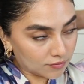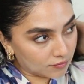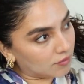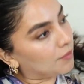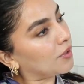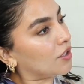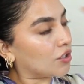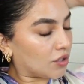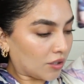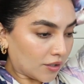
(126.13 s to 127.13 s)
Well, I'm gonna
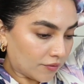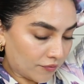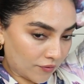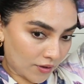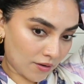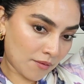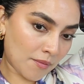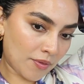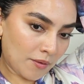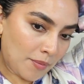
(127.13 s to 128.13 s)
start from
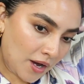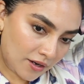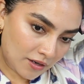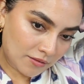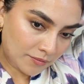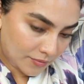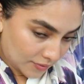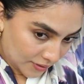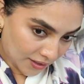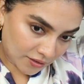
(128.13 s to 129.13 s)
the bottom
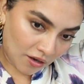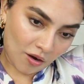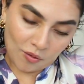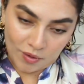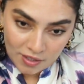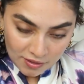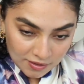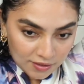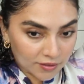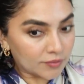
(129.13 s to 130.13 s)
as always.